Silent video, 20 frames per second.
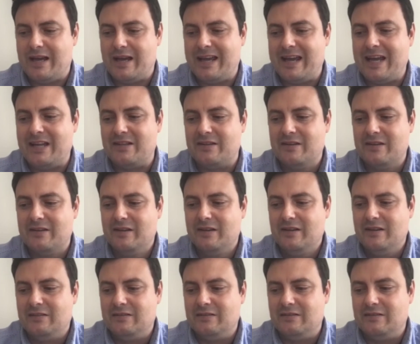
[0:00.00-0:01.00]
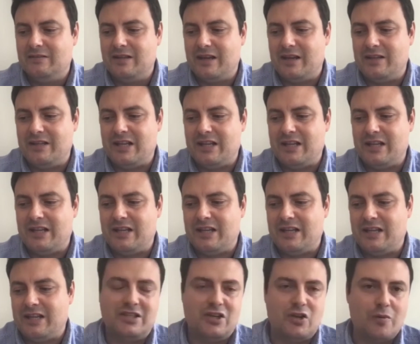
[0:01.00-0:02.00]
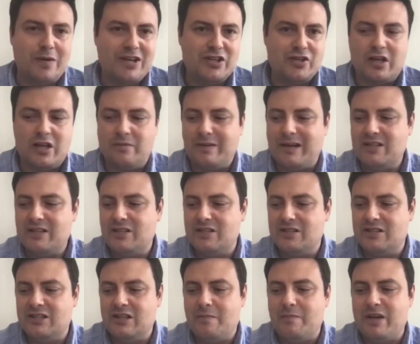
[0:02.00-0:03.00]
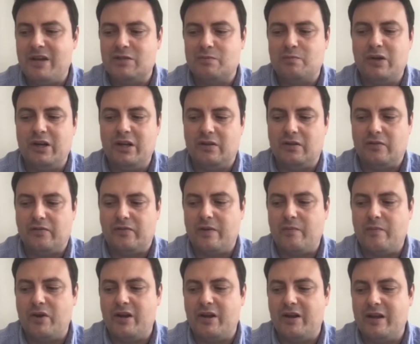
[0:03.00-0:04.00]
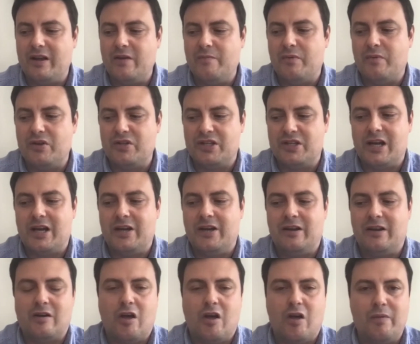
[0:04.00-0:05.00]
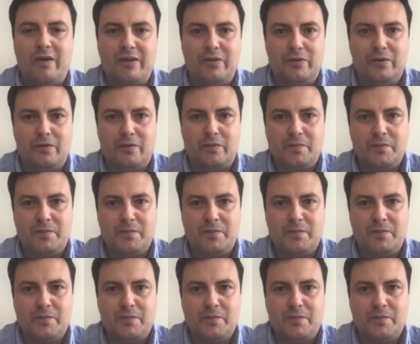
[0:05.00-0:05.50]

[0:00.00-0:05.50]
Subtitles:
get the advantage, the innovation advantage in the best breed of every hyperscaler and cloud vendor.